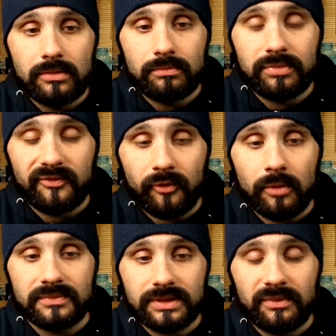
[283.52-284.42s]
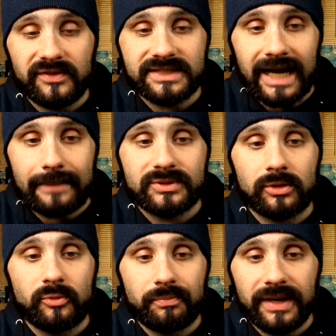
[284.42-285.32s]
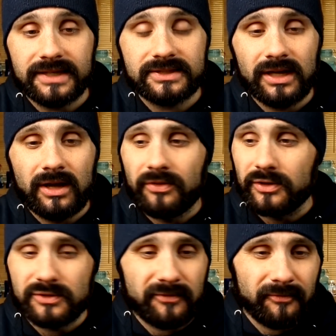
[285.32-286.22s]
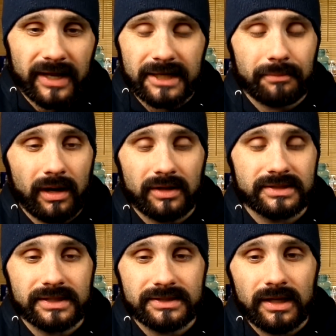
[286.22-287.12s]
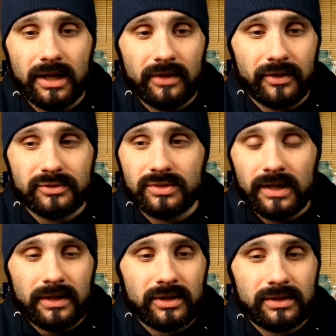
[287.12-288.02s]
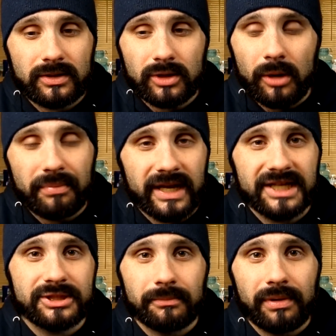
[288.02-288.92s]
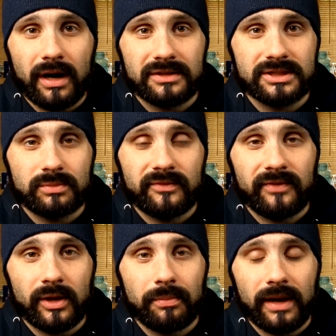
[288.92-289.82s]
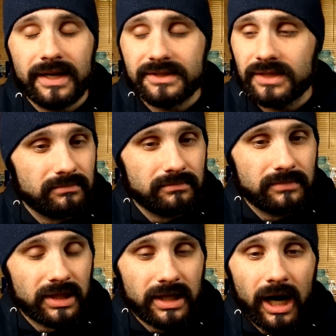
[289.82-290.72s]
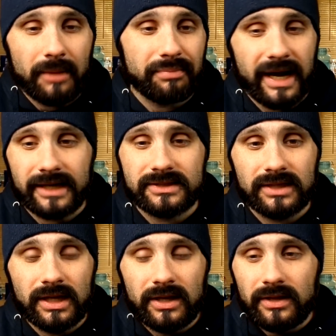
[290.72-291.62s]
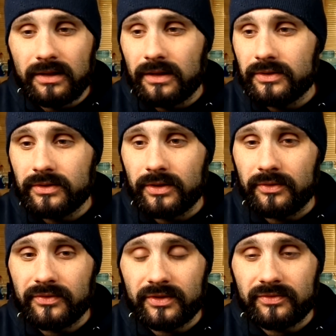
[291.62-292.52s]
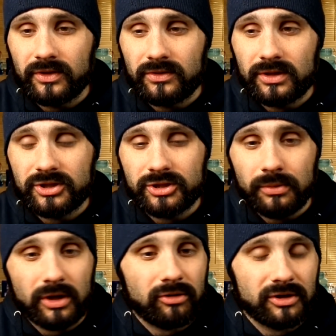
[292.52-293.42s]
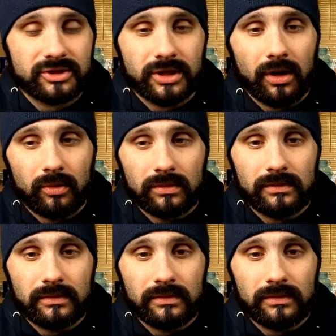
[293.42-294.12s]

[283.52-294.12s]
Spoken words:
perform some of his absolute best. Those flick passes, those combination passes with fellow players, the cutbacks, you know, the shoot across goal.